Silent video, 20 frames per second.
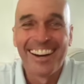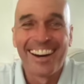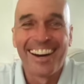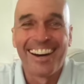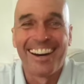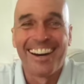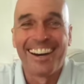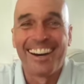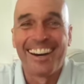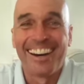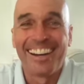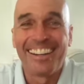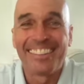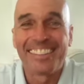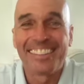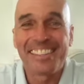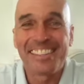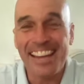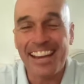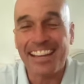Uh,
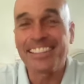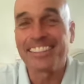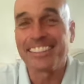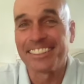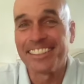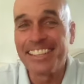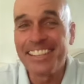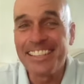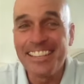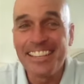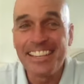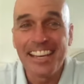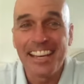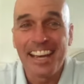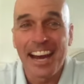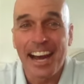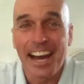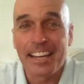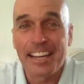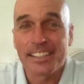secondly,
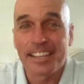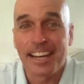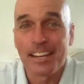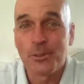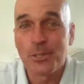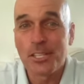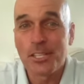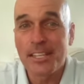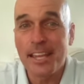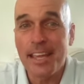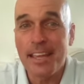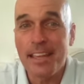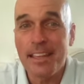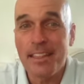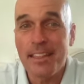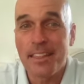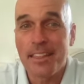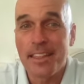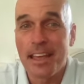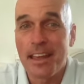I, I would say
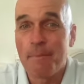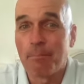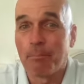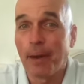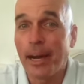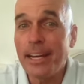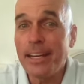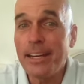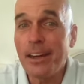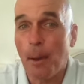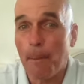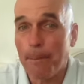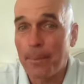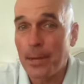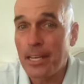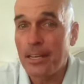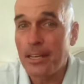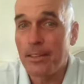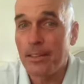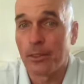it might not
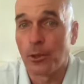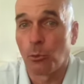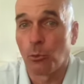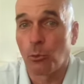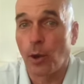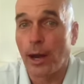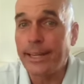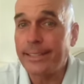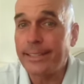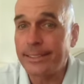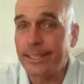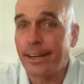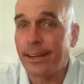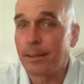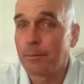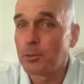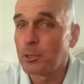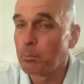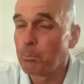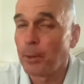be the right
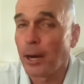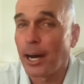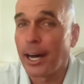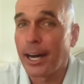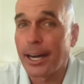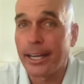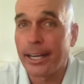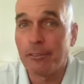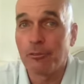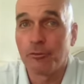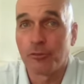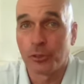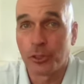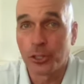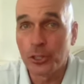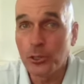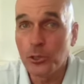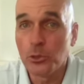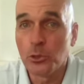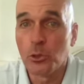time to buy for
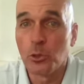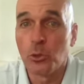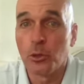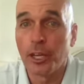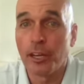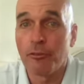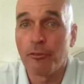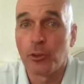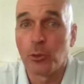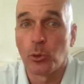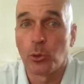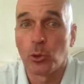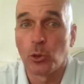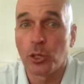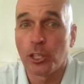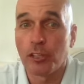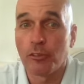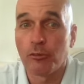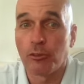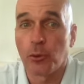you if you are
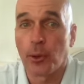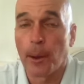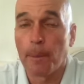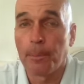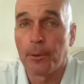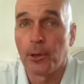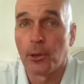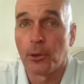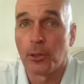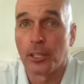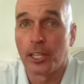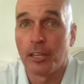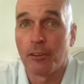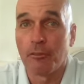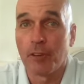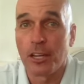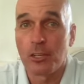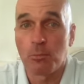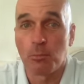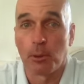looking for a purely
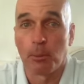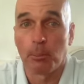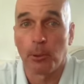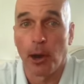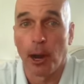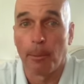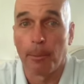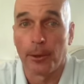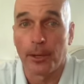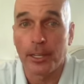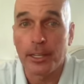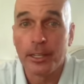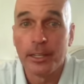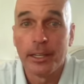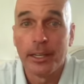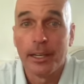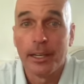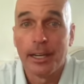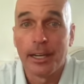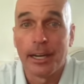investment property.
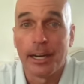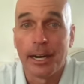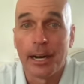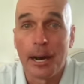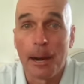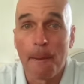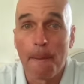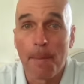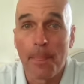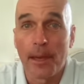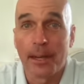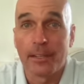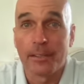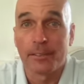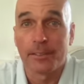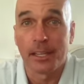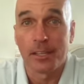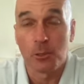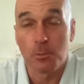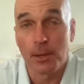Um,
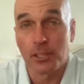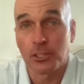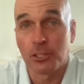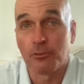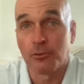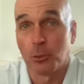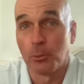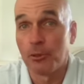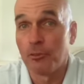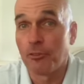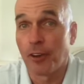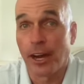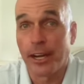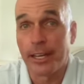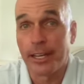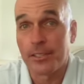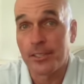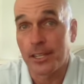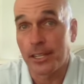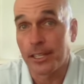that especially if you'll be
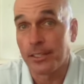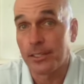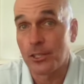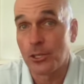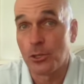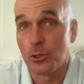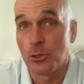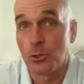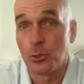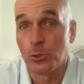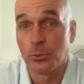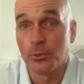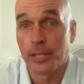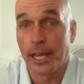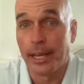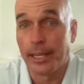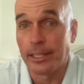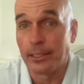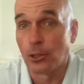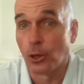financing it to
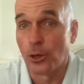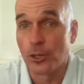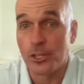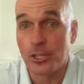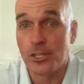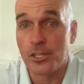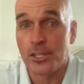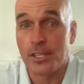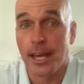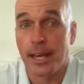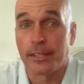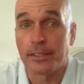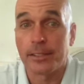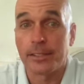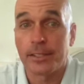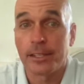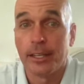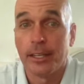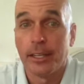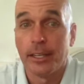any large
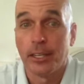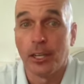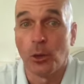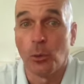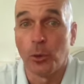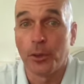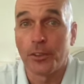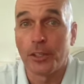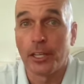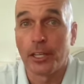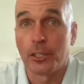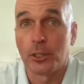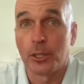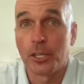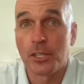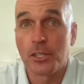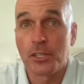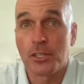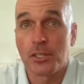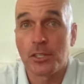extent. You know, with the
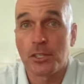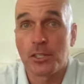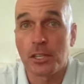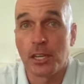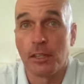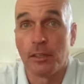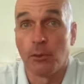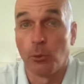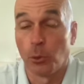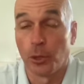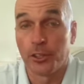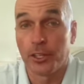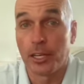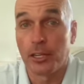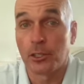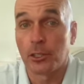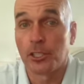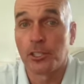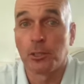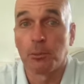increases, with the
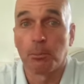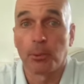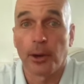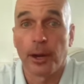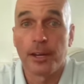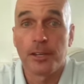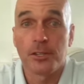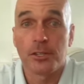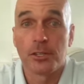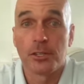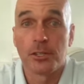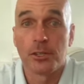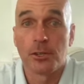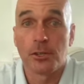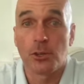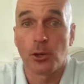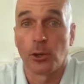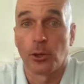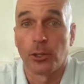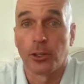increase in
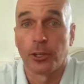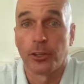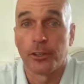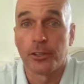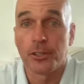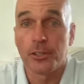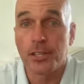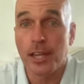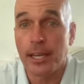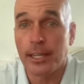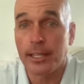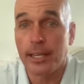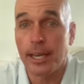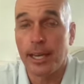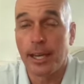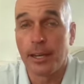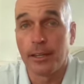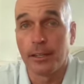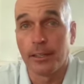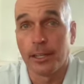prices earlier this
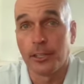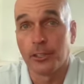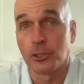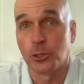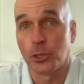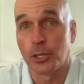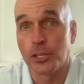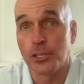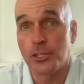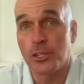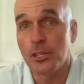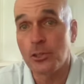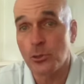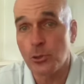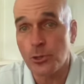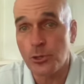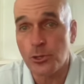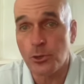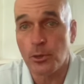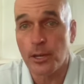decade and increased
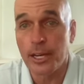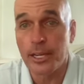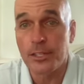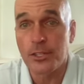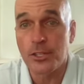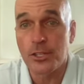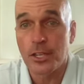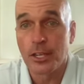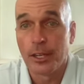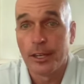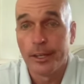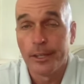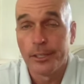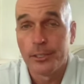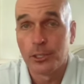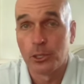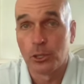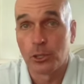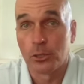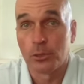interest rates,
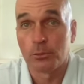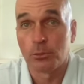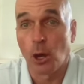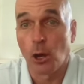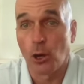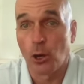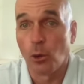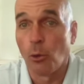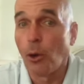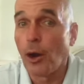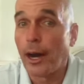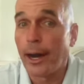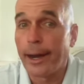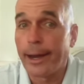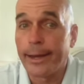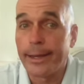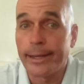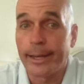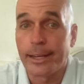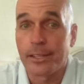your R O
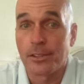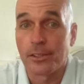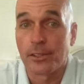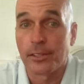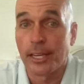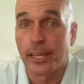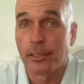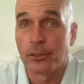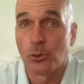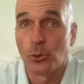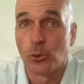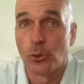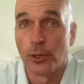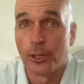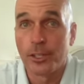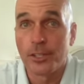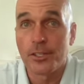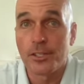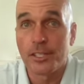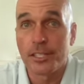I as a
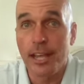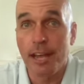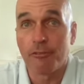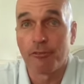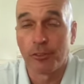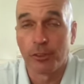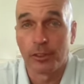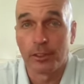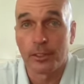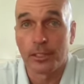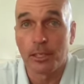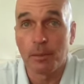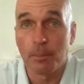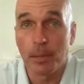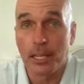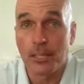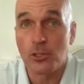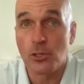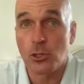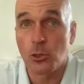landlord is definitely
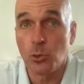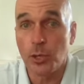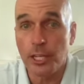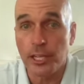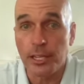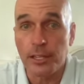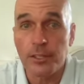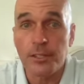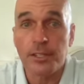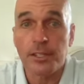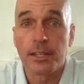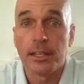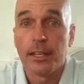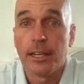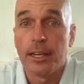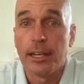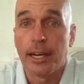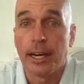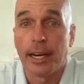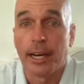being squeezed.
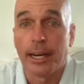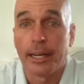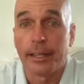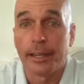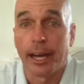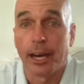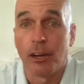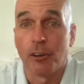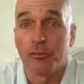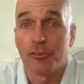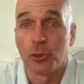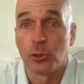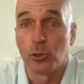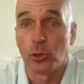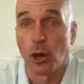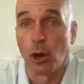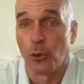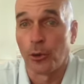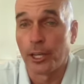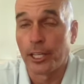Uh, now, if
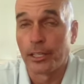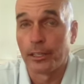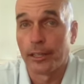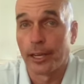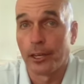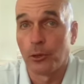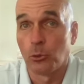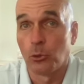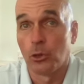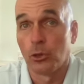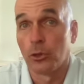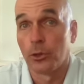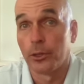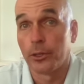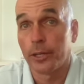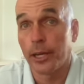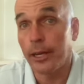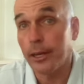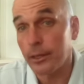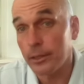you're already a
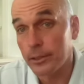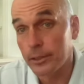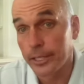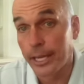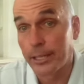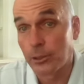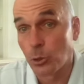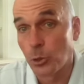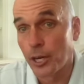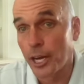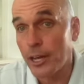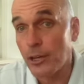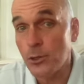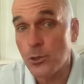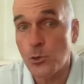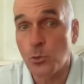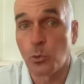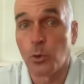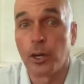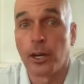landlord, landlord
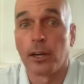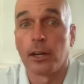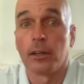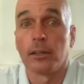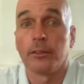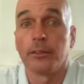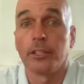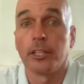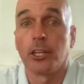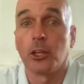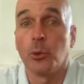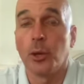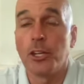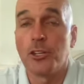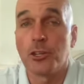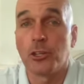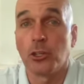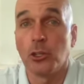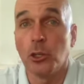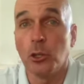elsewhere, the
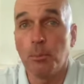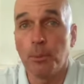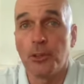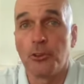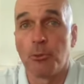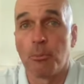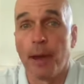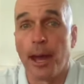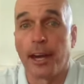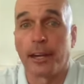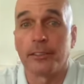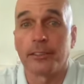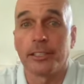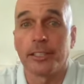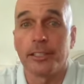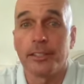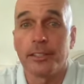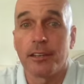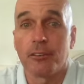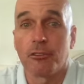equation could be
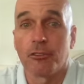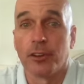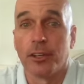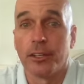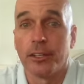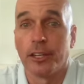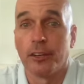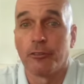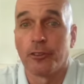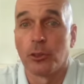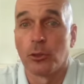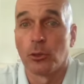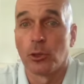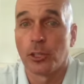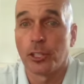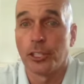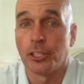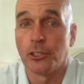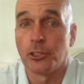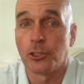dramatically different if you're
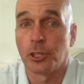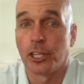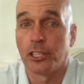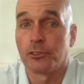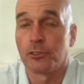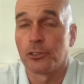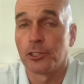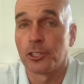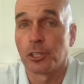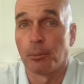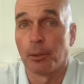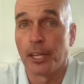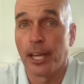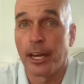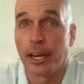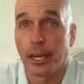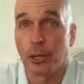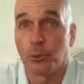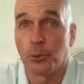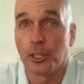looking to transfer some of
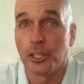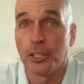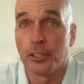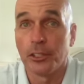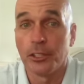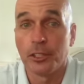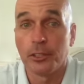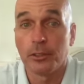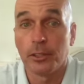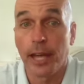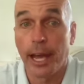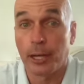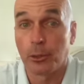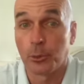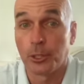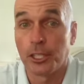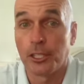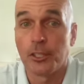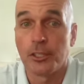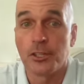that equity to,
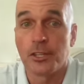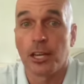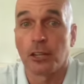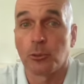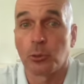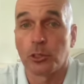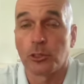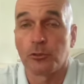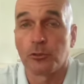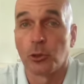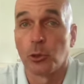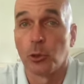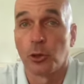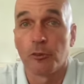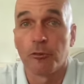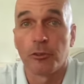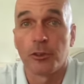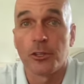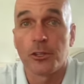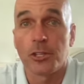equity to Southwest Florida
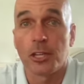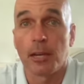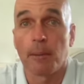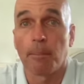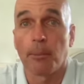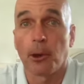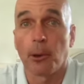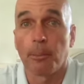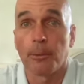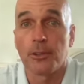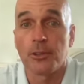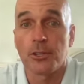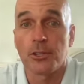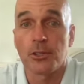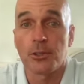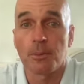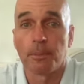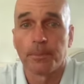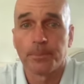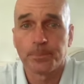for the same
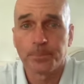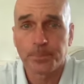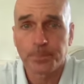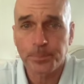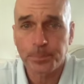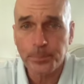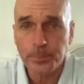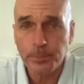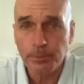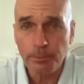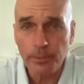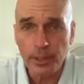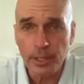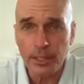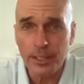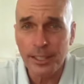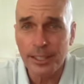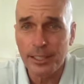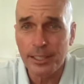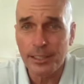purposes.
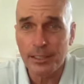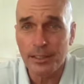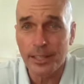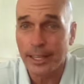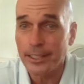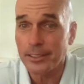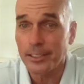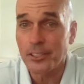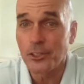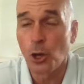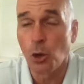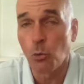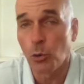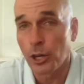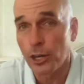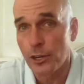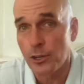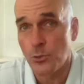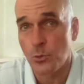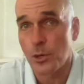Uh, likely
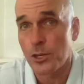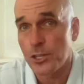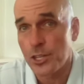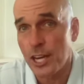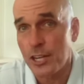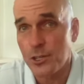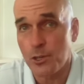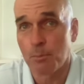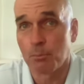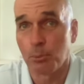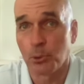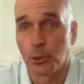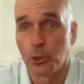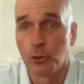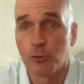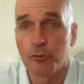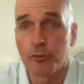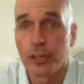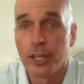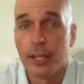nowhere is
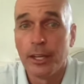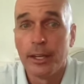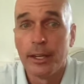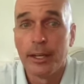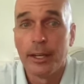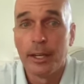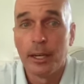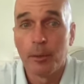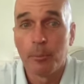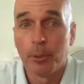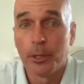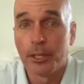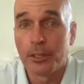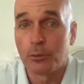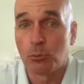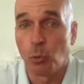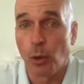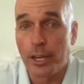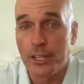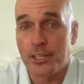recession-proof,
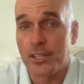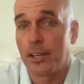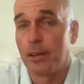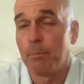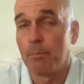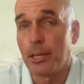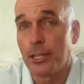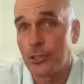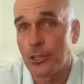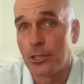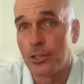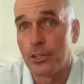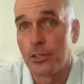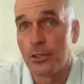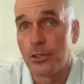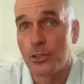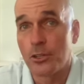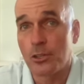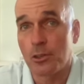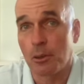but white sand
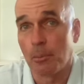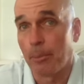beaches,